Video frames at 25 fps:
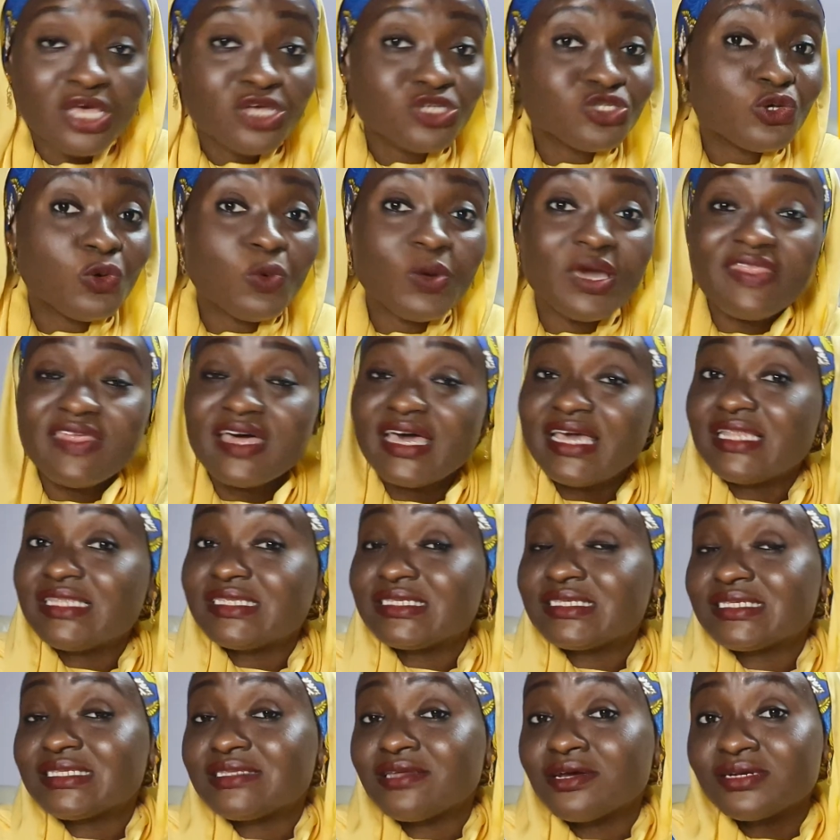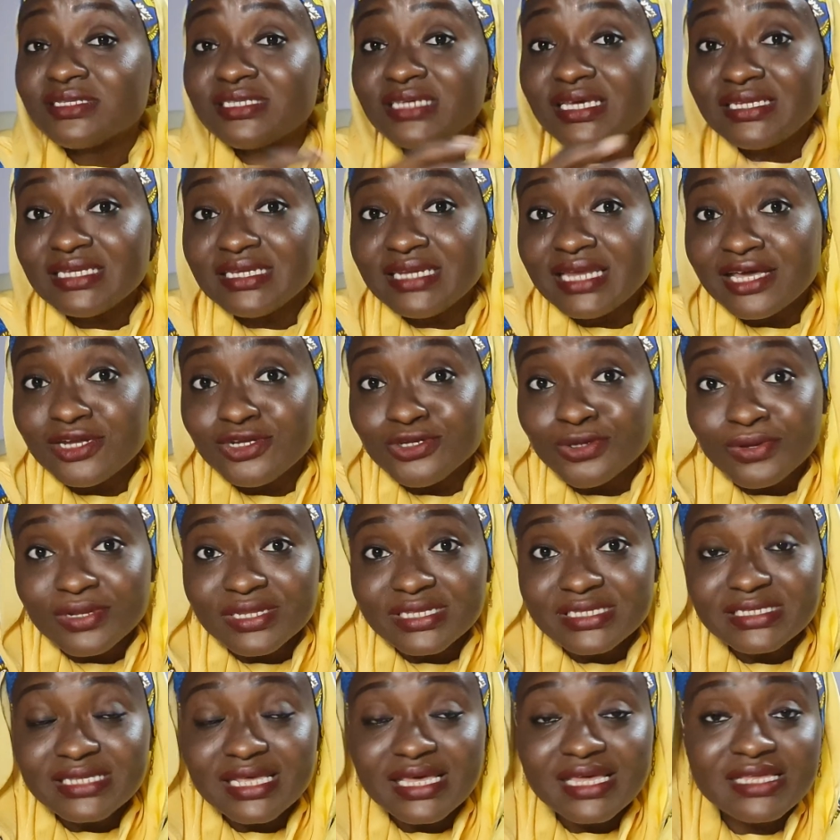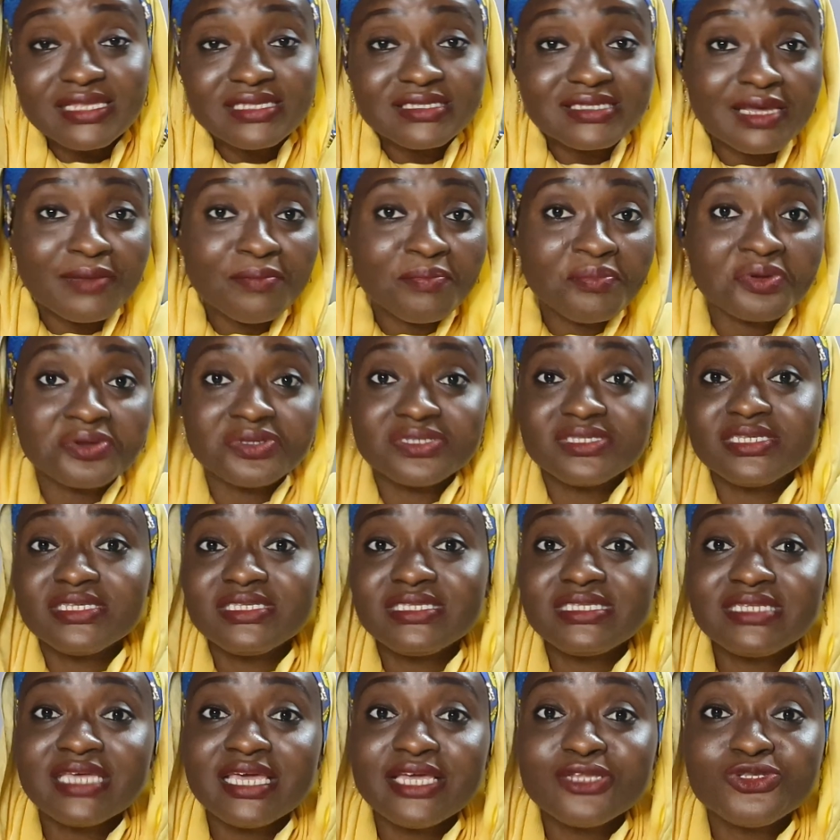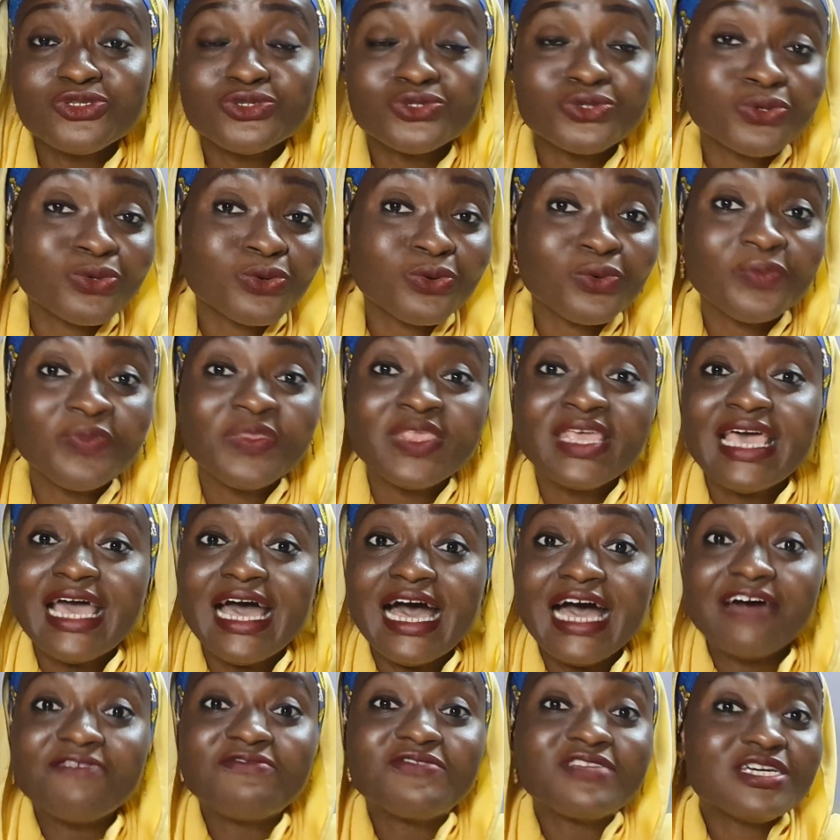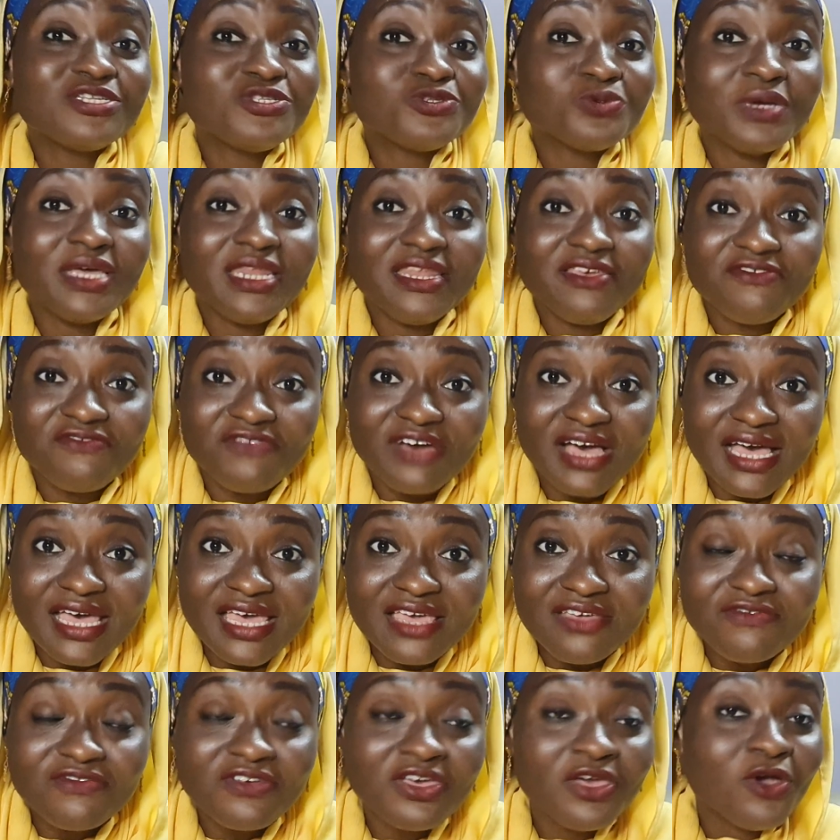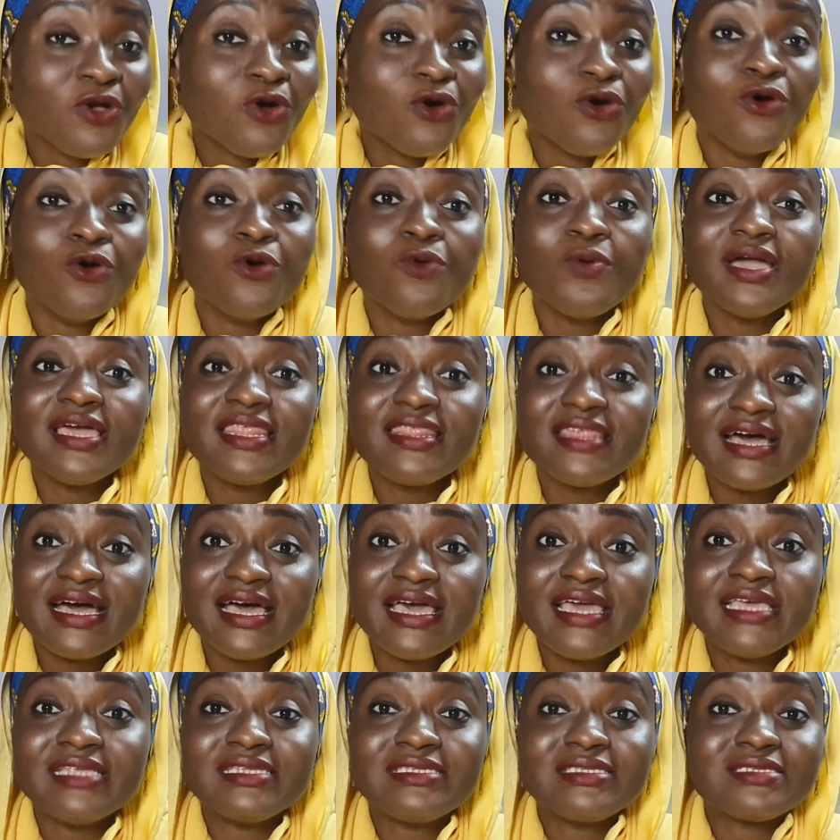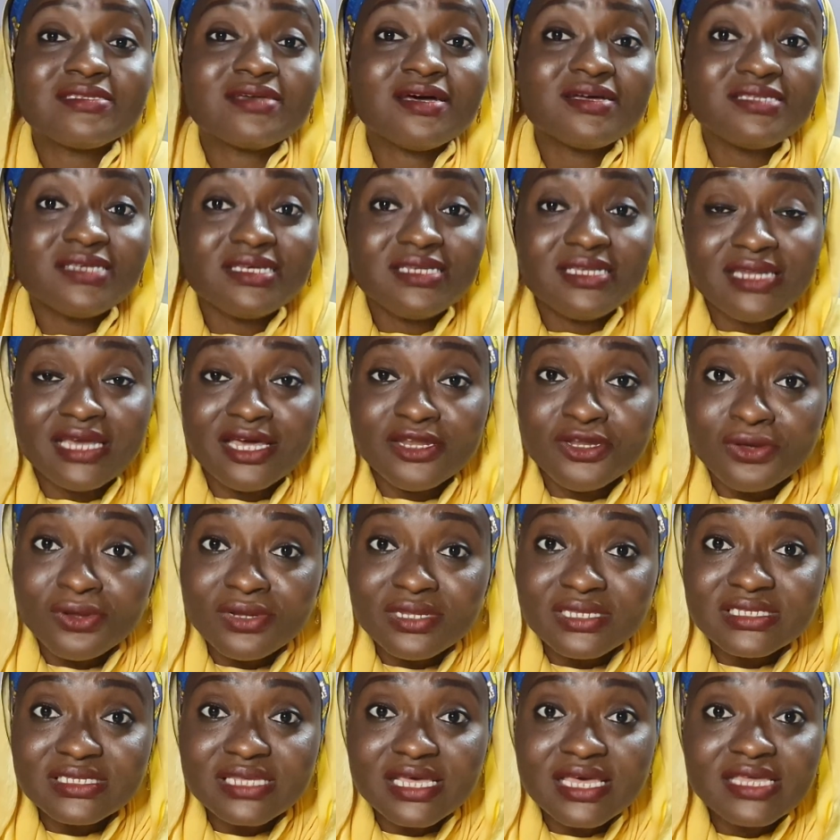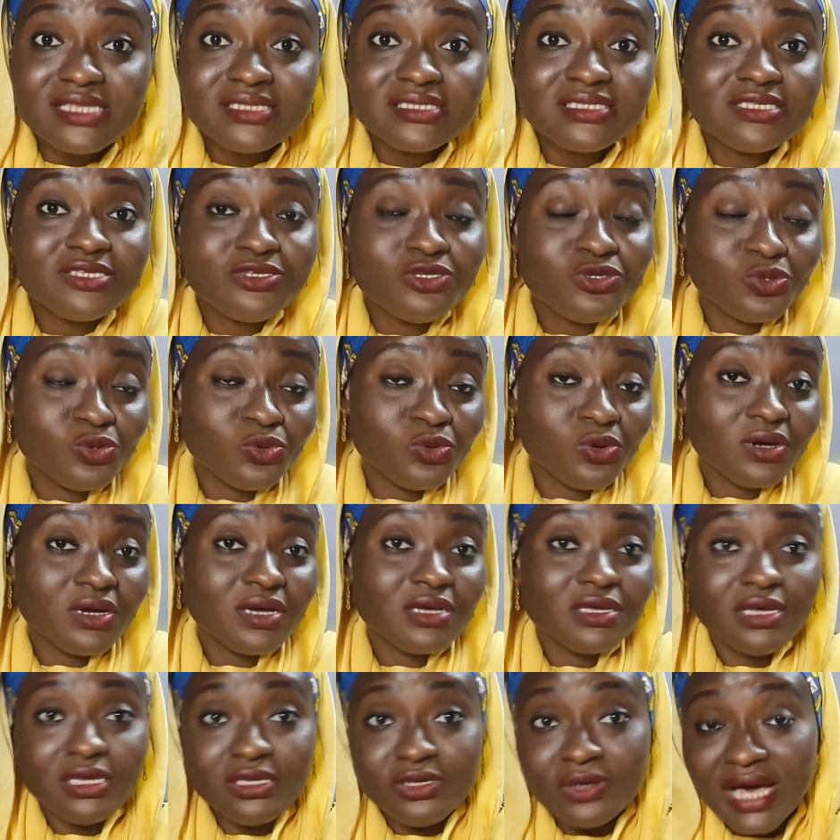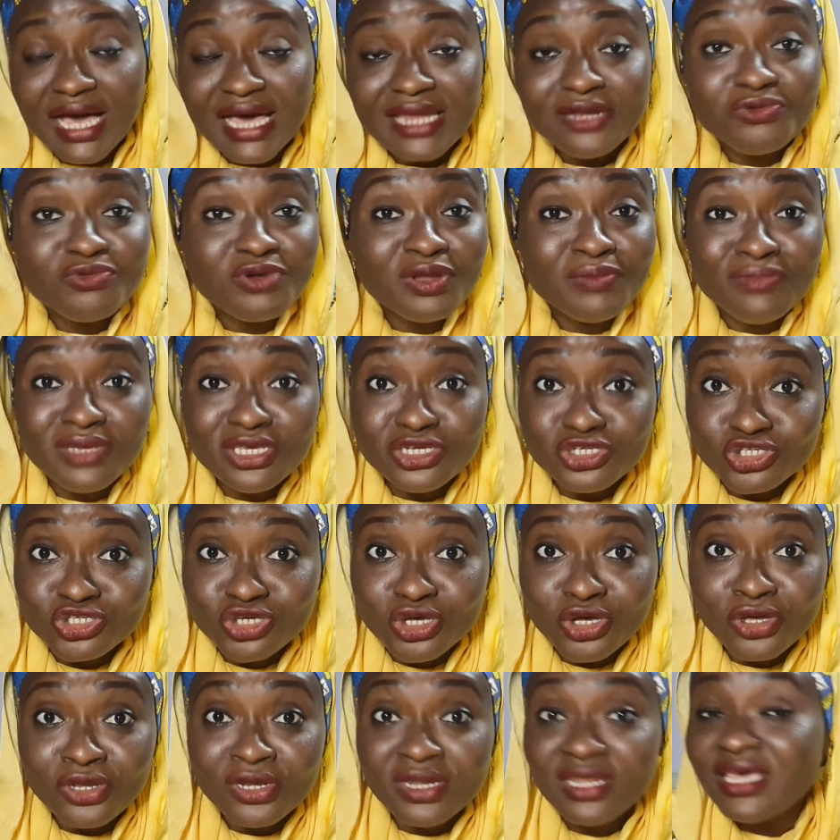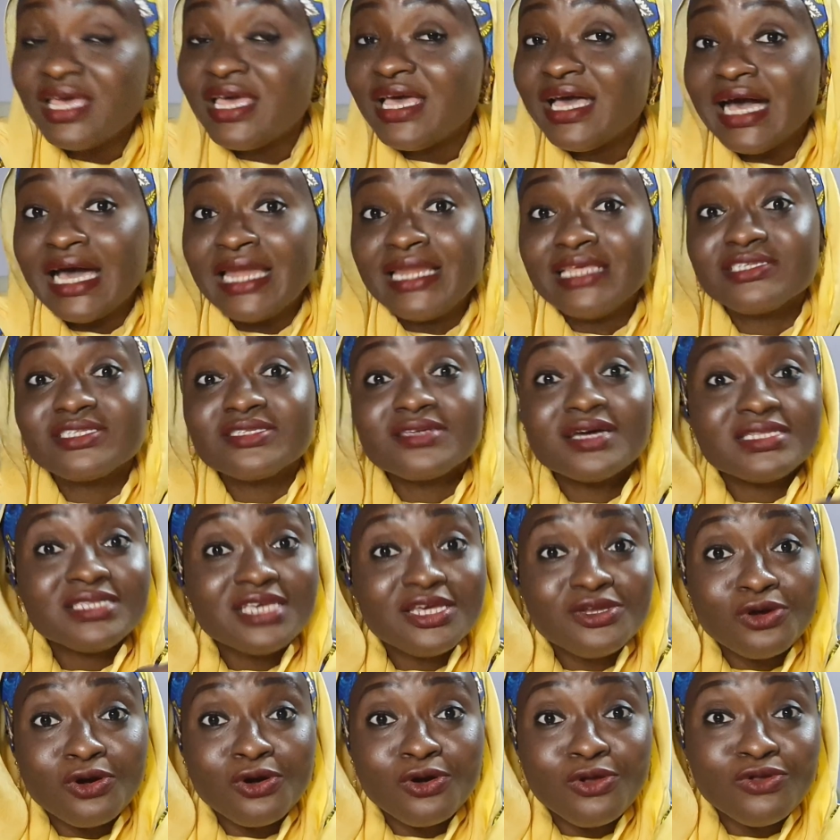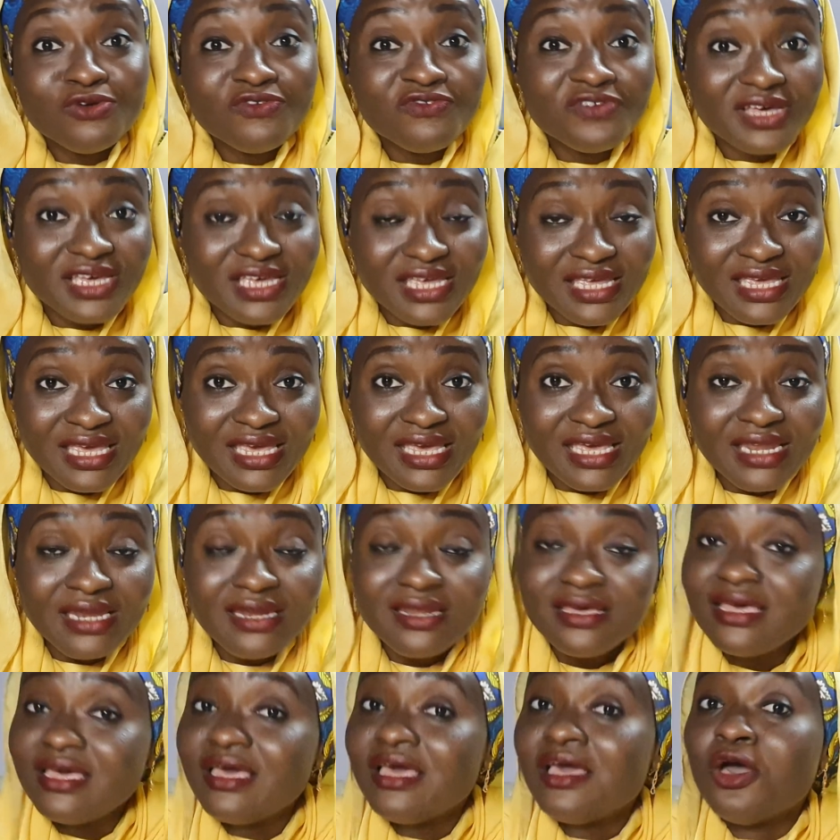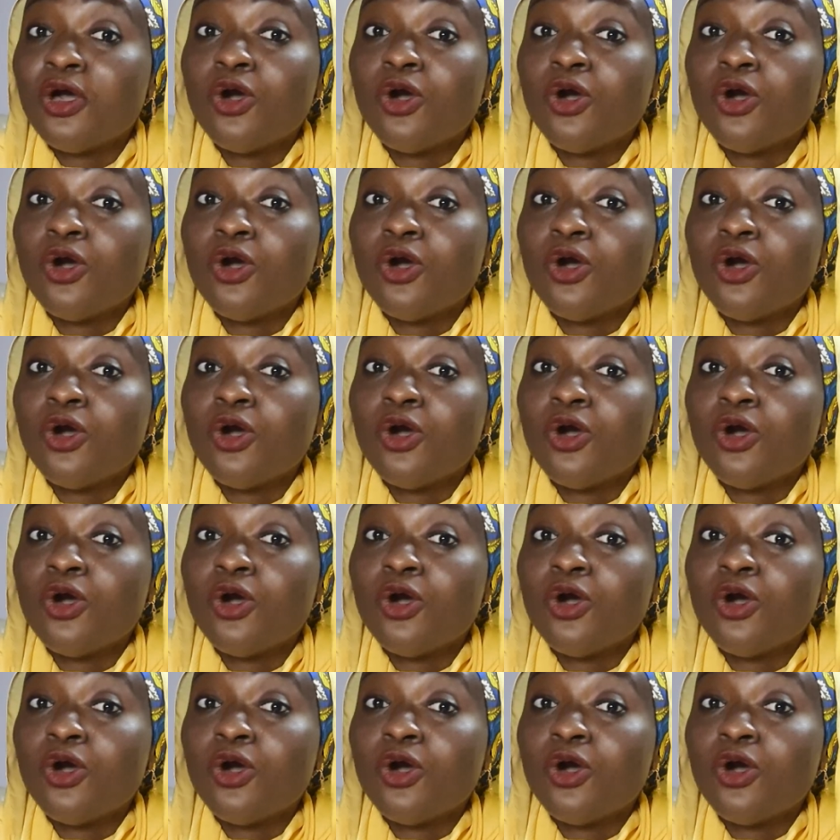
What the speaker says: So whether it started in adolescence and persisted to after 25, or whether it started in adolescence, you had remission and it started all over again,